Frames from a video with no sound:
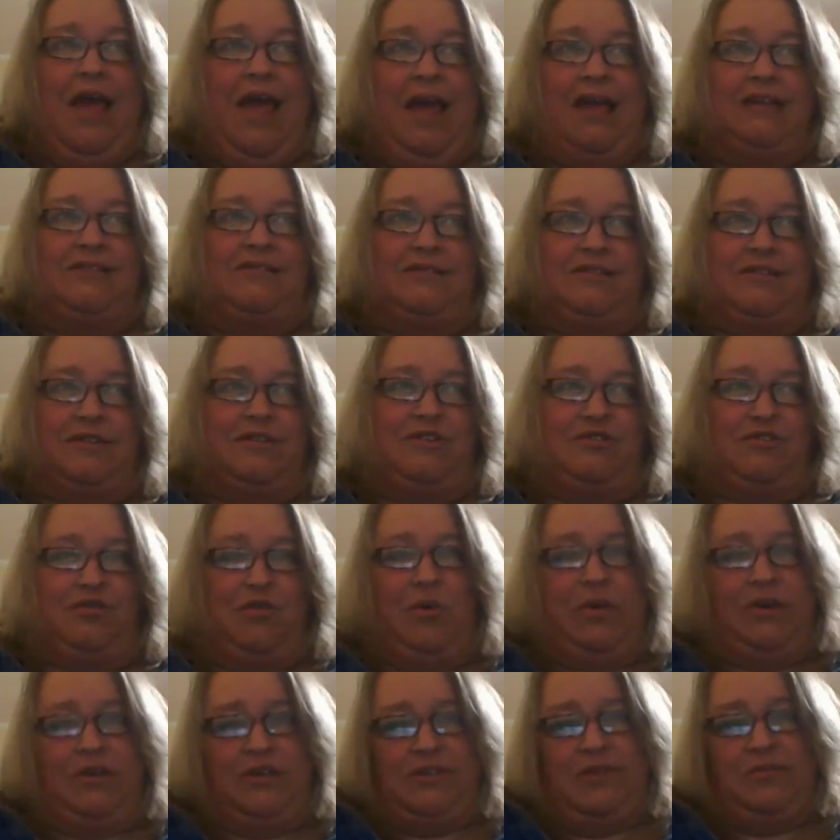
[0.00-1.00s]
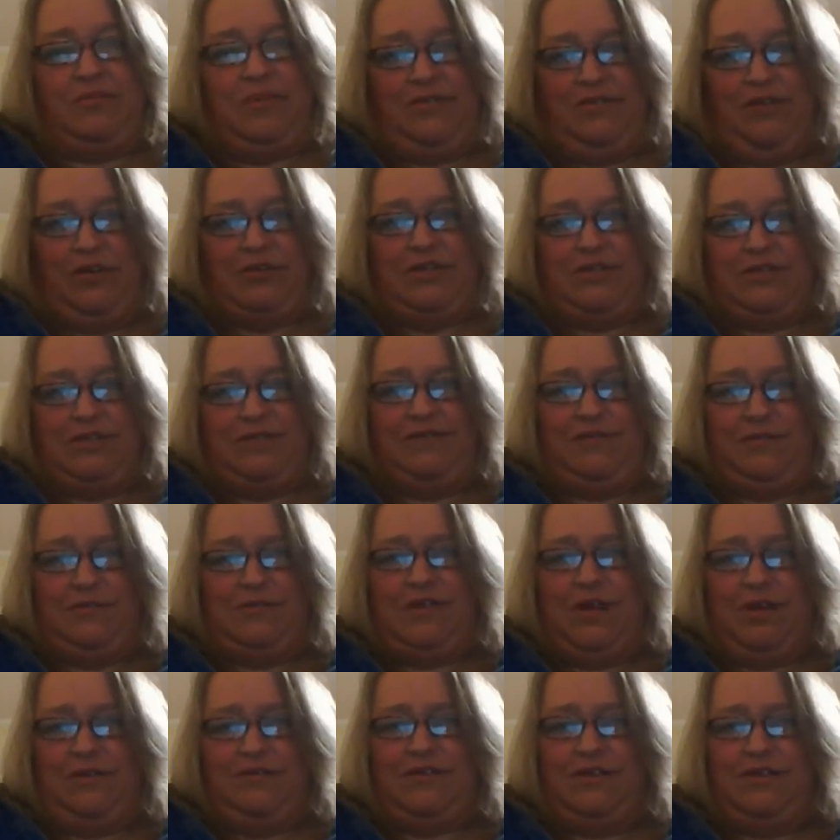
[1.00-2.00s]
as the 20-something versions of
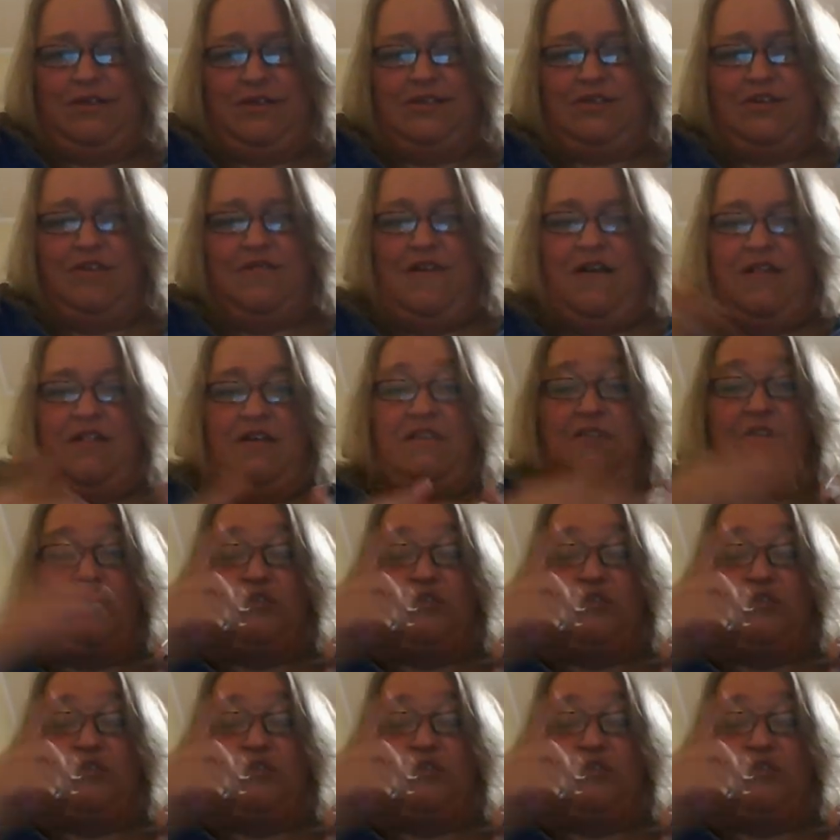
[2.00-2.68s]
themselves in this novella.